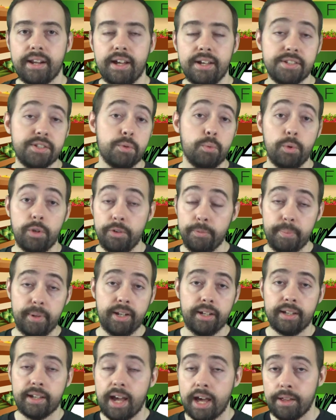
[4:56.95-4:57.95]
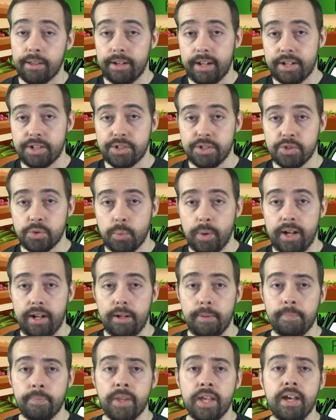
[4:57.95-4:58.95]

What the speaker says: as it would have been in Kaladesh as well.